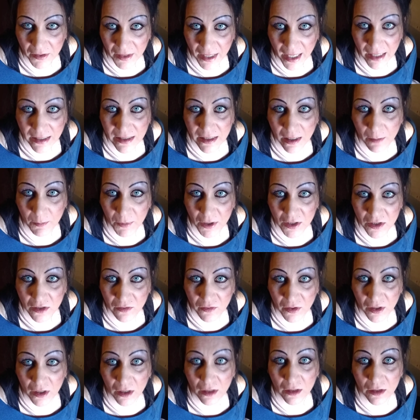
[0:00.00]
That's how much of
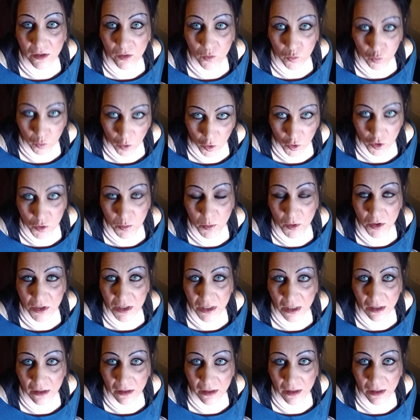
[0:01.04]
a little roach
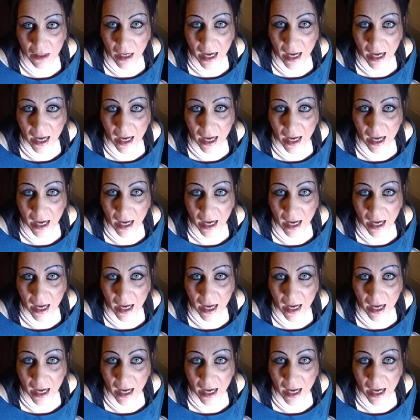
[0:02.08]
motel that